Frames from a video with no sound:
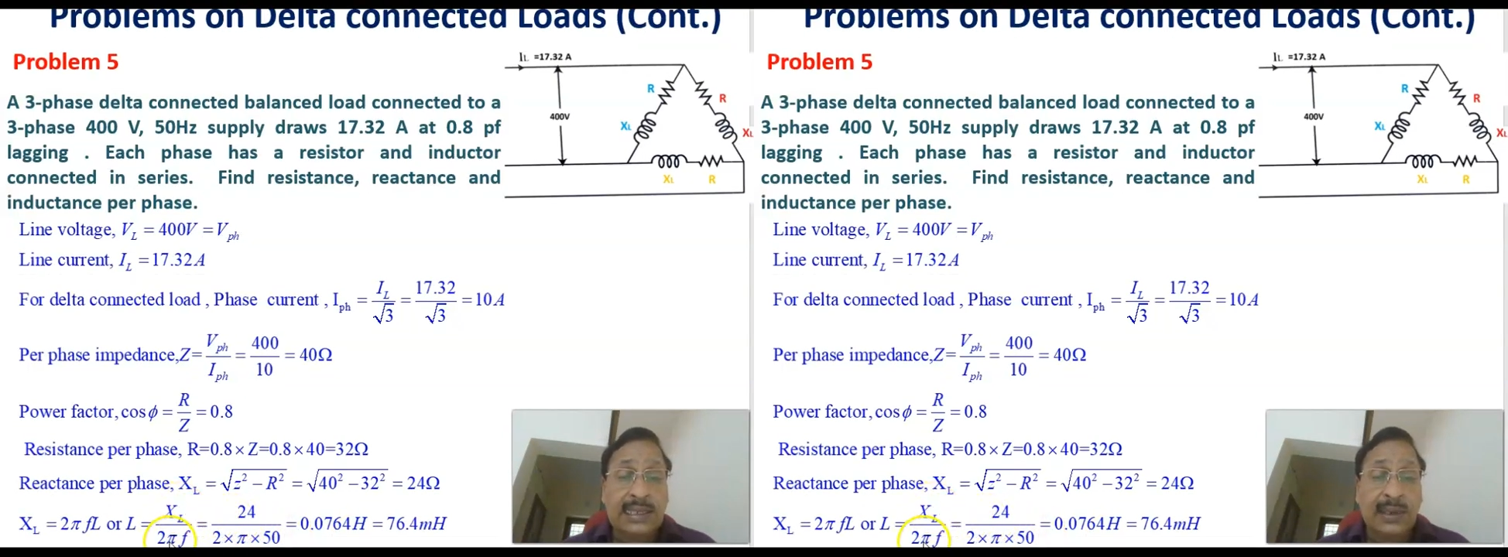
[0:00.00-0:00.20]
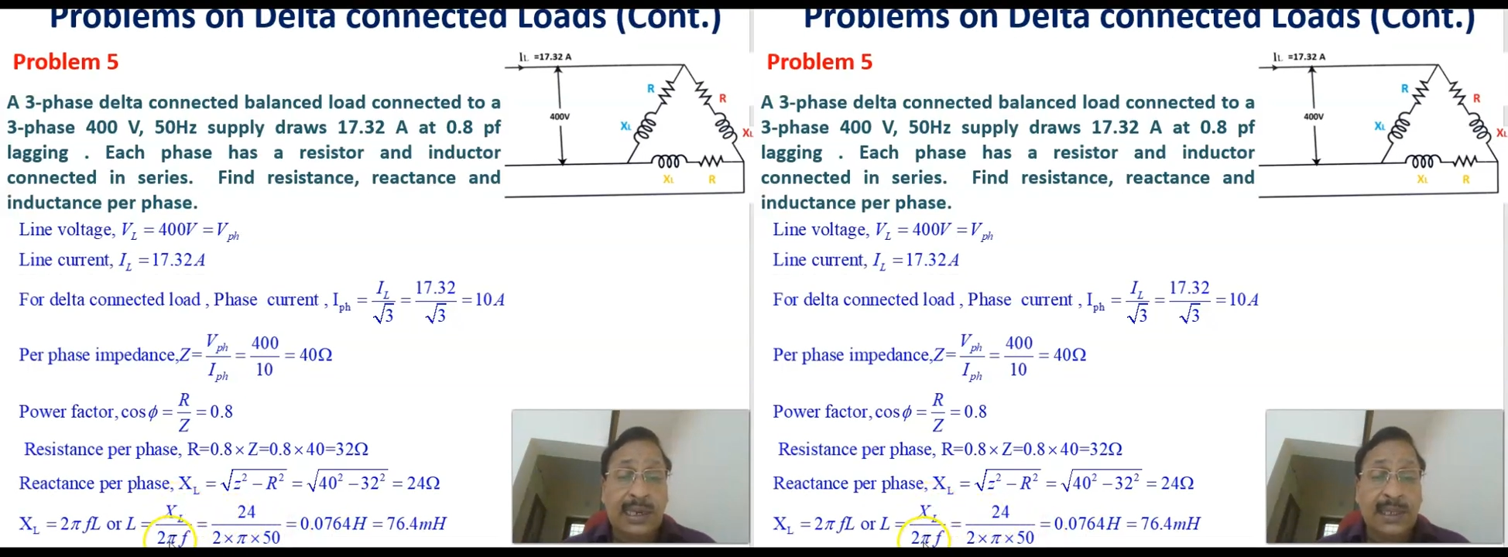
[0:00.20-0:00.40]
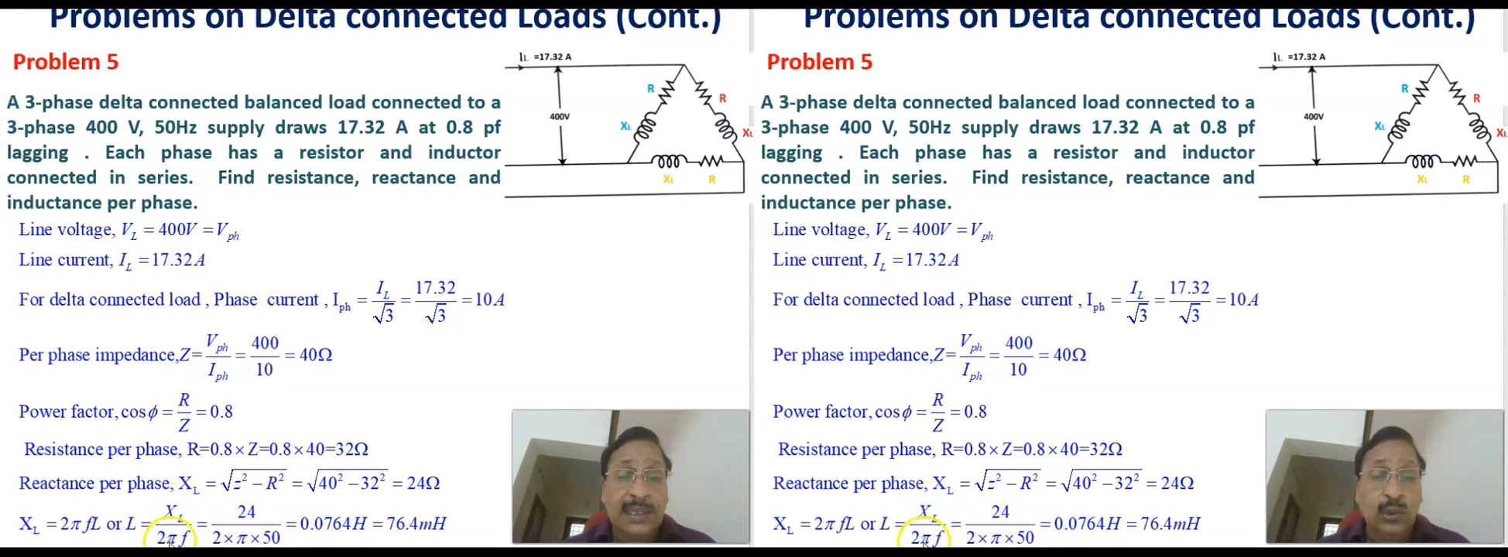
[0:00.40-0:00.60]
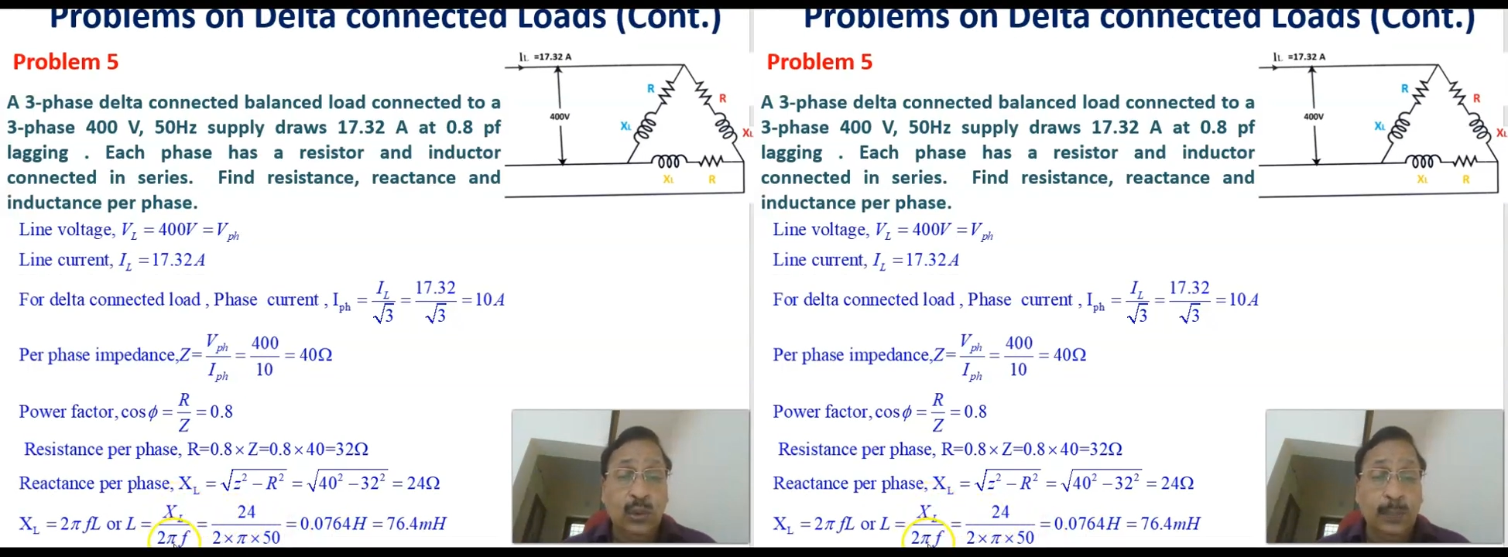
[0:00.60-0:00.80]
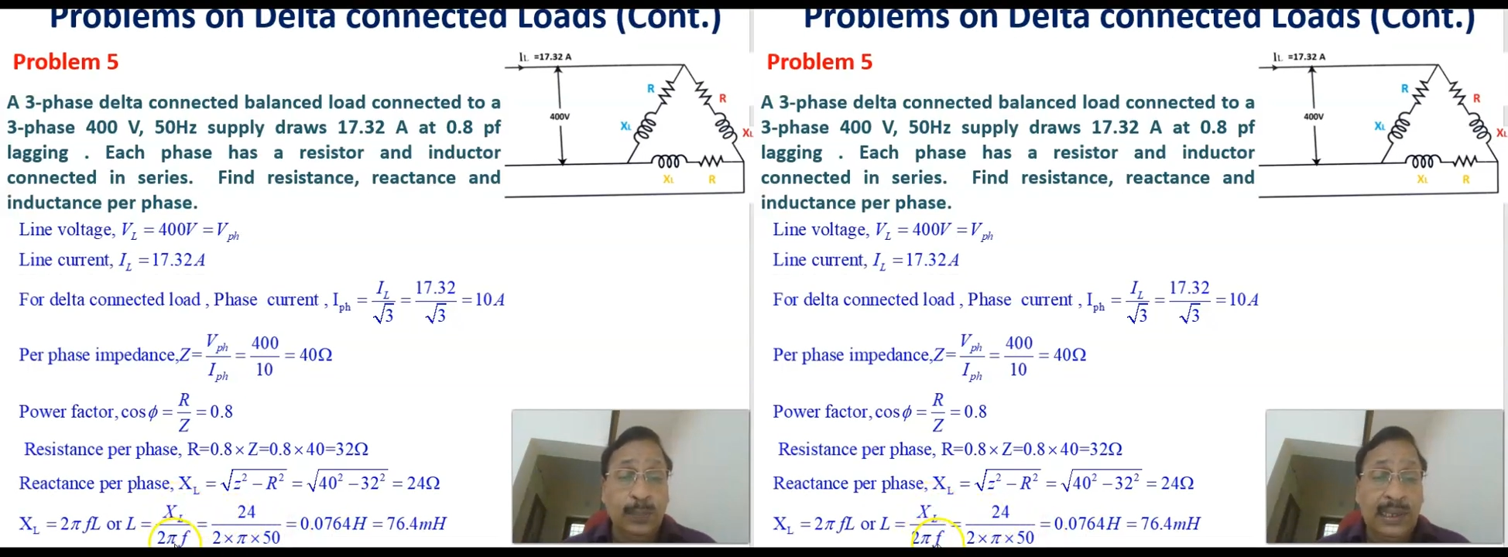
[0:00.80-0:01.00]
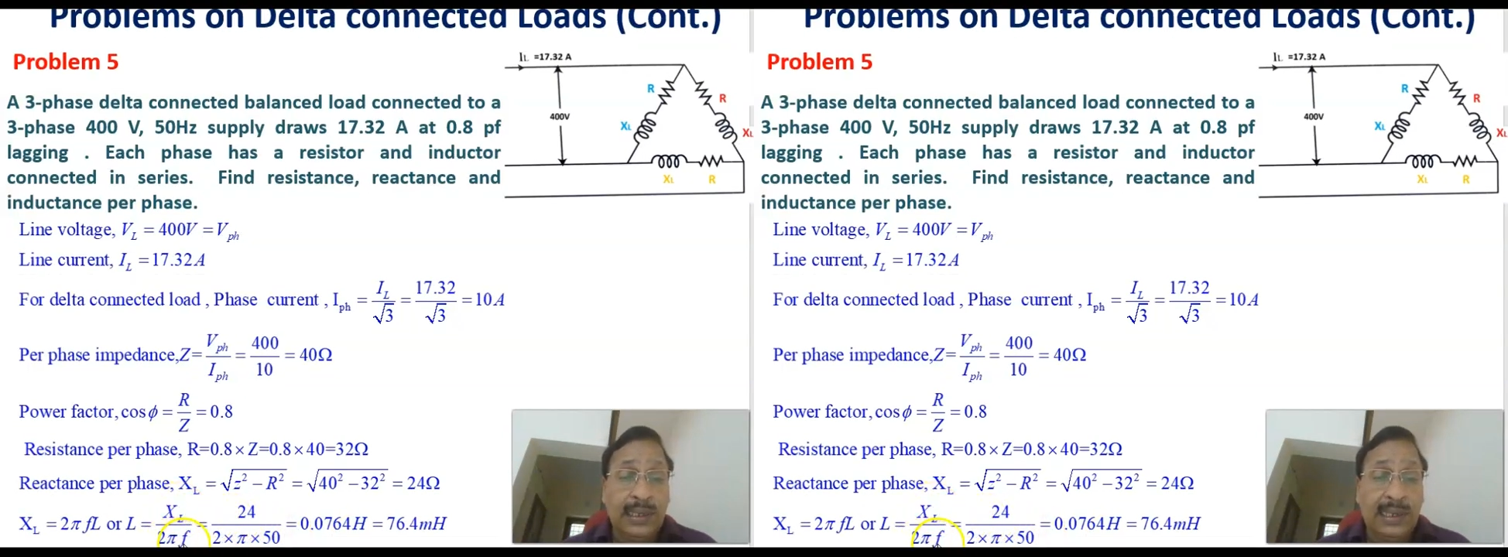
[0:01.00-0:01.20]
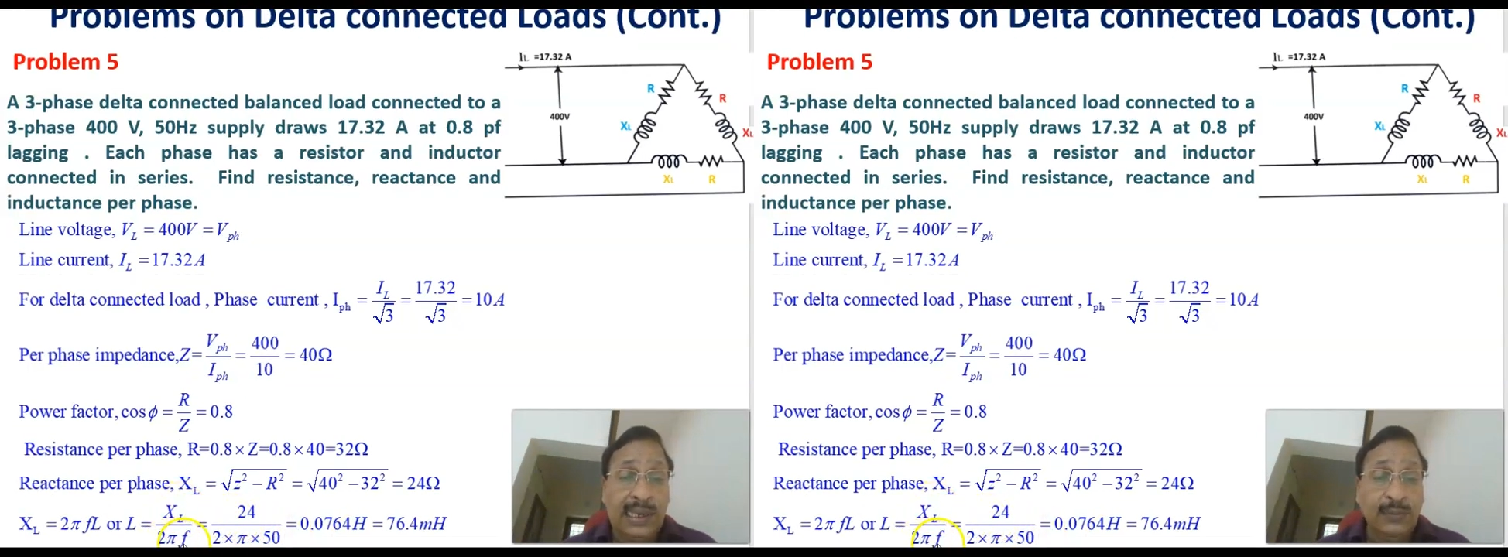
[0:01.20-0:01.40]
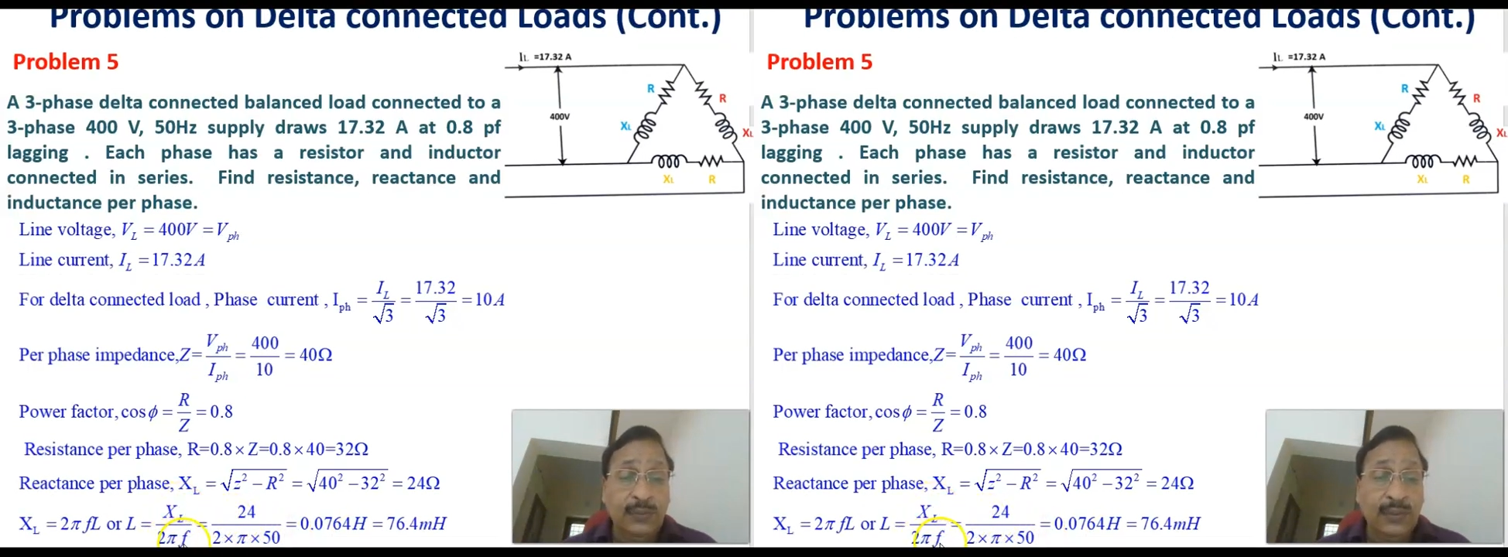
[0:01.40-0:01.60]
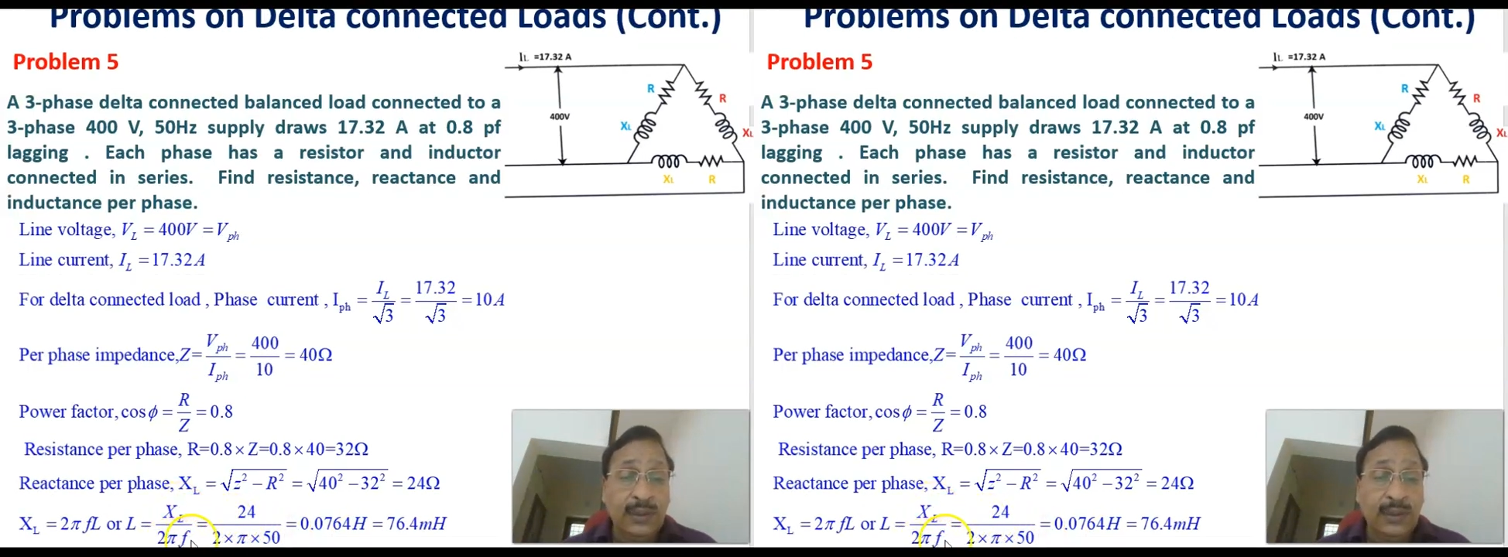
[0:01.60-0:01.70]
divided by 2 pi f,